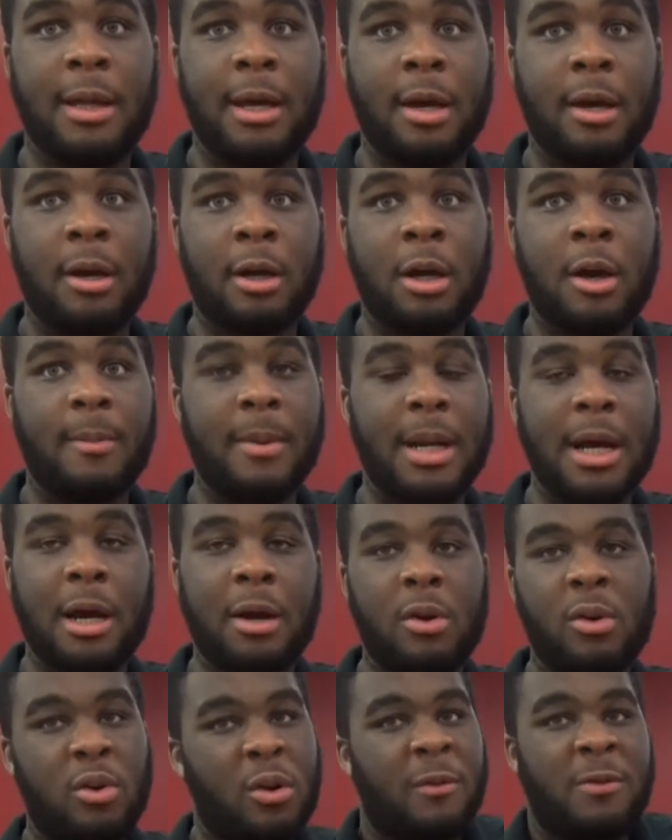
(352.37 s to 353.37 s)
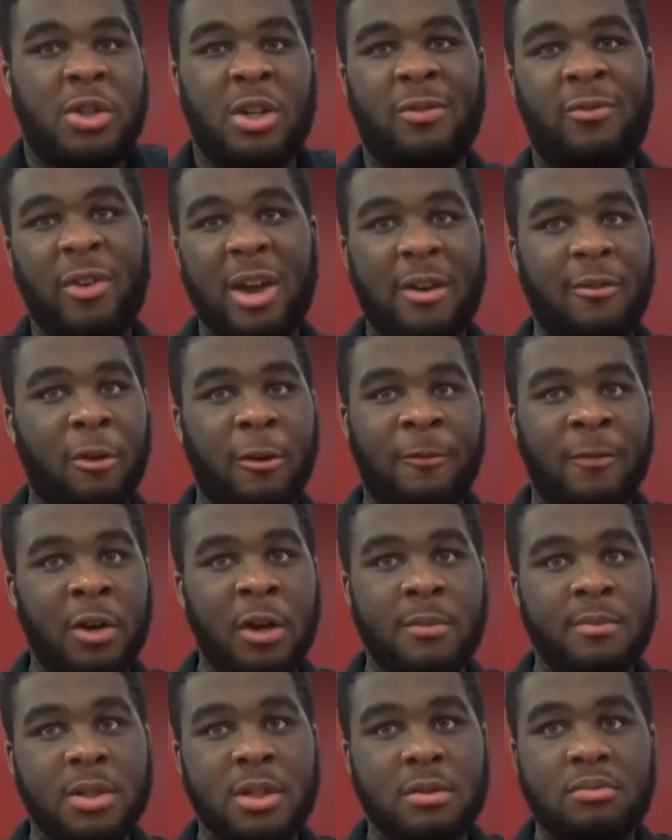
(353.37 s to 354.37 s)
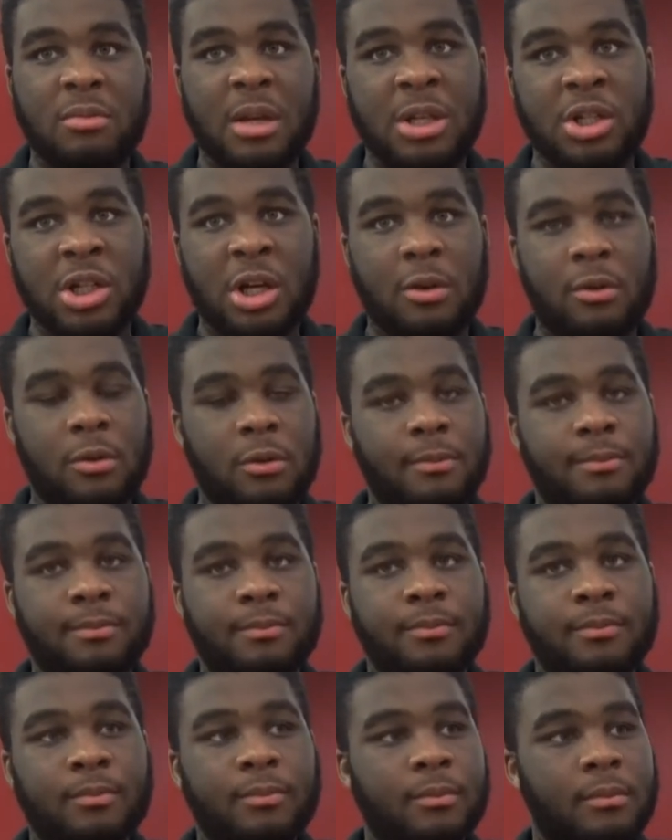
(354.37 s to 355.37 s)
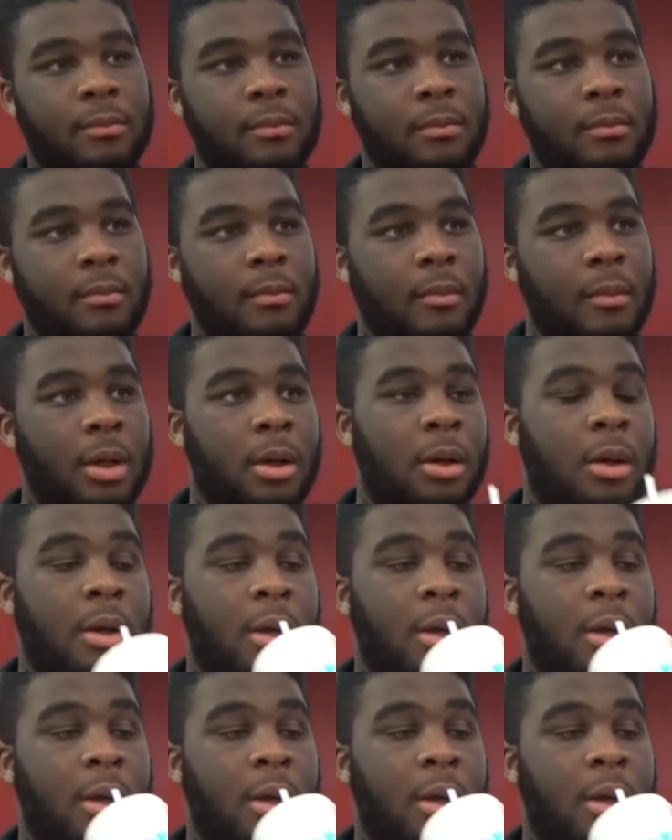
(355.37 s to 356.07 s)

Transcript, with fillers: uh, coming out, or just favorite films in general? Favorite films.